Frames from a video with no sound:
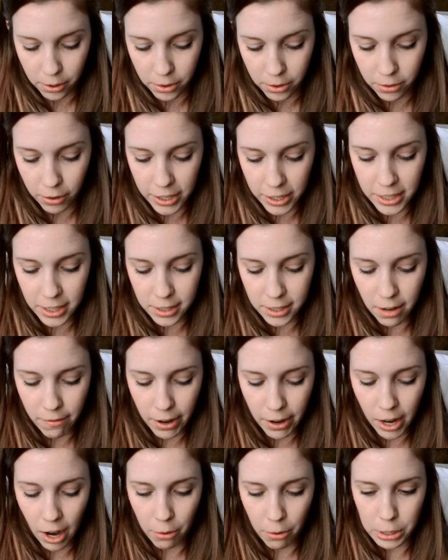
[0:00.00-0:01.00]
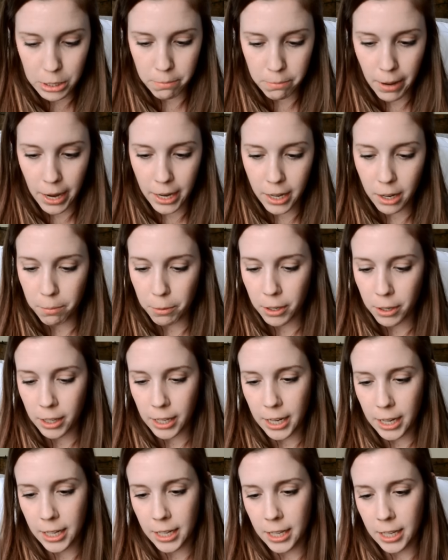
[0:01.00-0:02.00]
the rest of the stuff I got was makeup
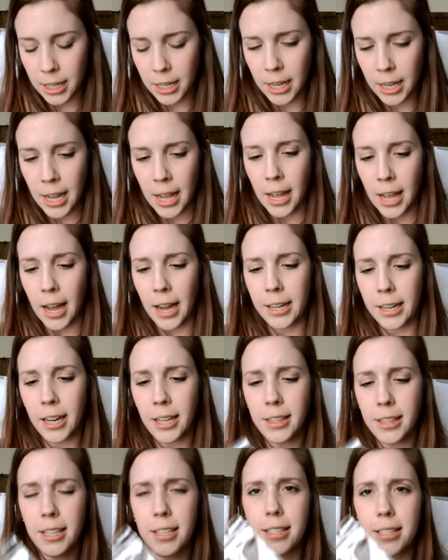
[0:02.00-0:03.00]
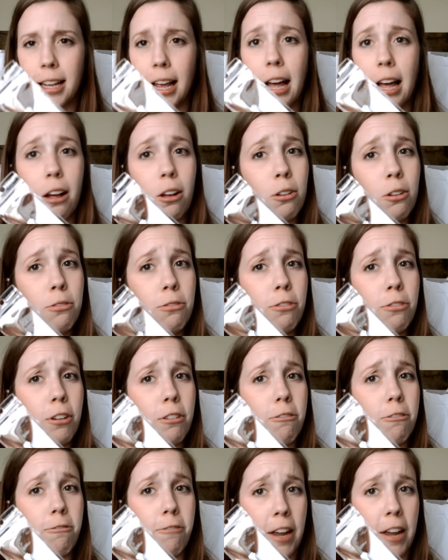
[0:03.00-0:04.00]
related. I got this e l
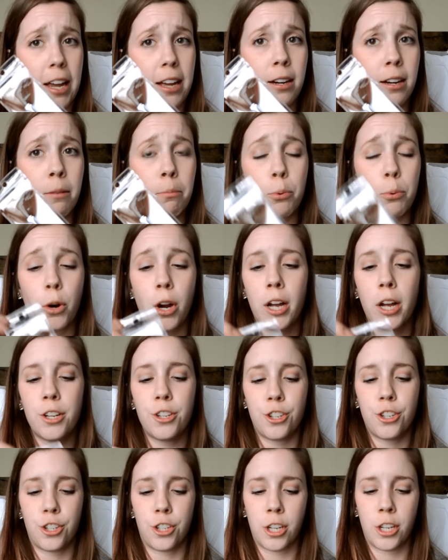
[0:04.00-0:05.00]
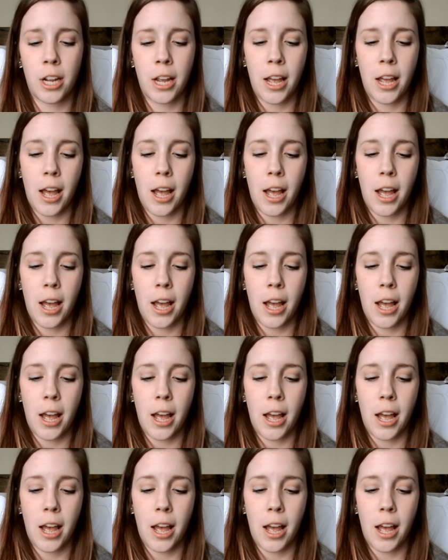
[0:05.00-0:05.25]
f fan brush.